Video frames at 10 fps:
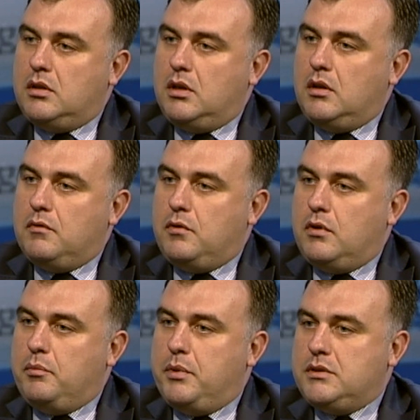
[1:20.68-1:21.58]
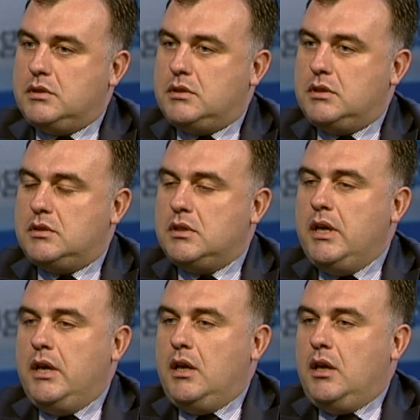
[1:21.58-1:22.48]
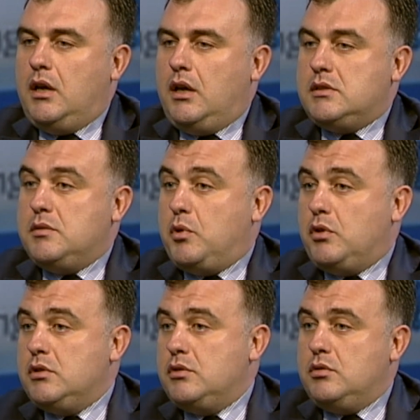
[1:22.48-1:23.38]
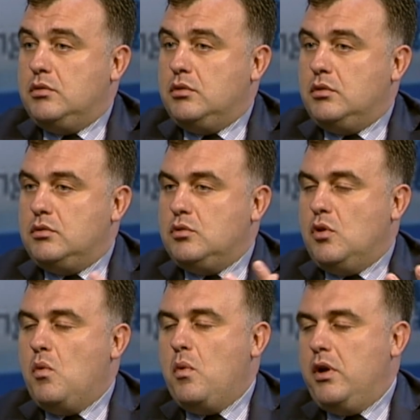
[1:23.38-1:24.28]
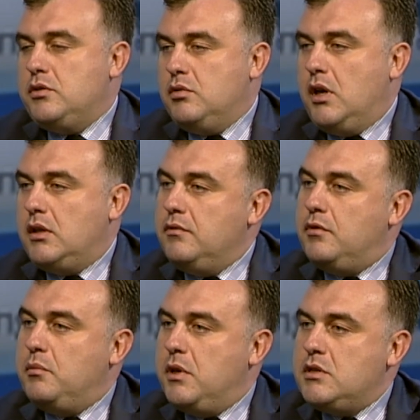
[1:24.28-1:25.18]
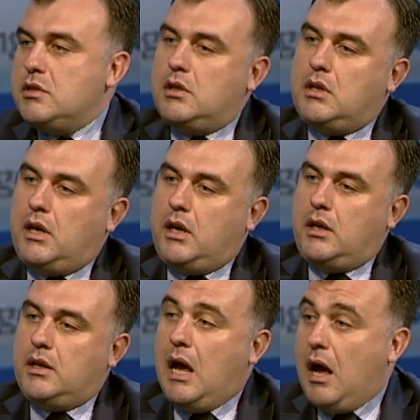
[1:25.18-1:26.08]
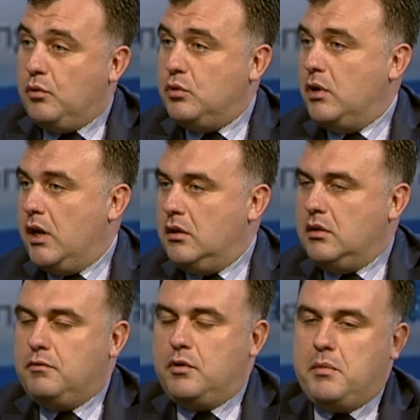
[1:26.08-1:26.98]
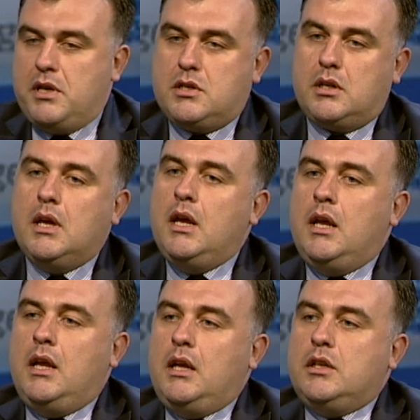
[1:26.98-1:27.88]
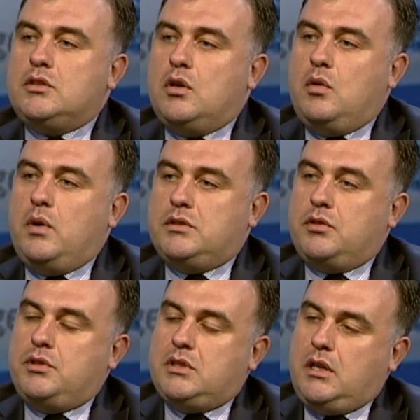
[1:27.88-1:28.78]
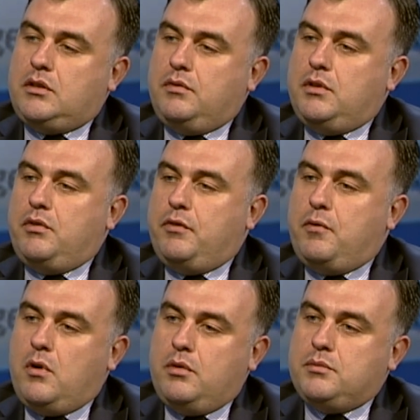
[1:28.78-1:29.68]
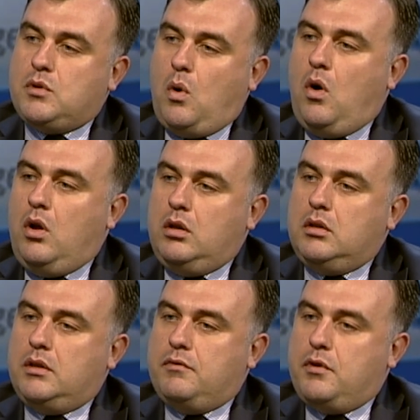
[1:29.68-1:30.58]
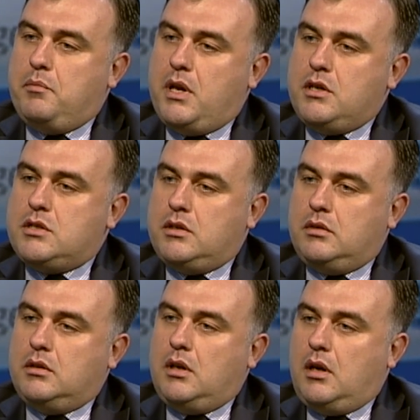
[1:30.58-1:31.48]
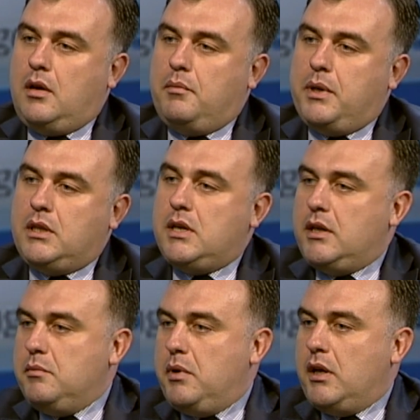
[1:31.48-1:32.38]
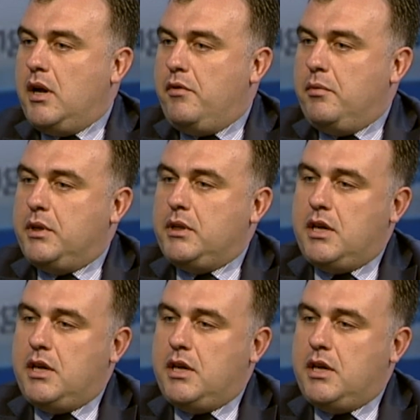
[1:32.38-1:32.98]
thing for businesses. Uh, it's important to, to know where to get information and how to get information. So as a result of the reforms, all information uh, maintained by government